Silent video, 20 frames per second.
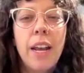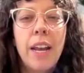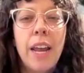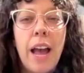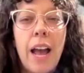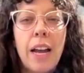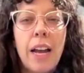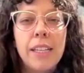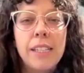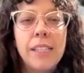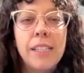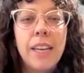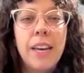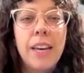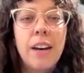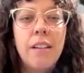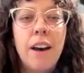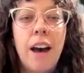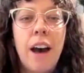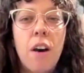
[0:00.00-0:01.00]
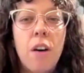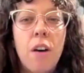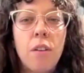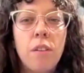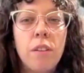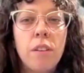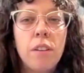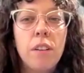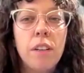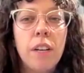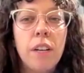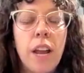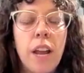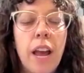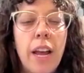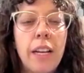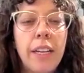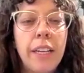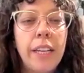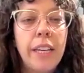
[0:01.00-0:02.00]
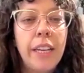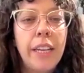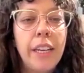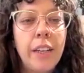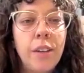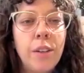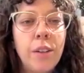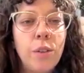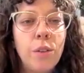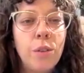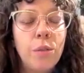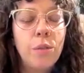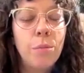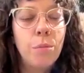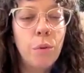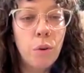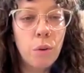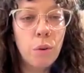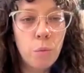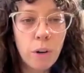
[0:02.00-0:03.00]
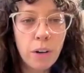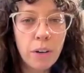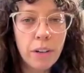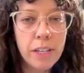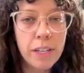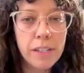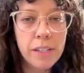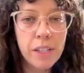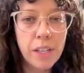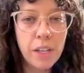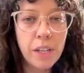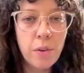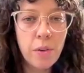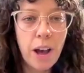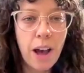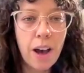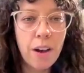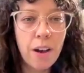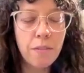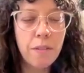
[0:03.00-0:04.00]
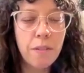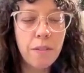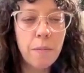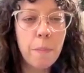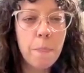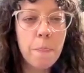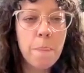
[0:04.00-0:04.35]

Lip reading: And exhale out any more worries that you have.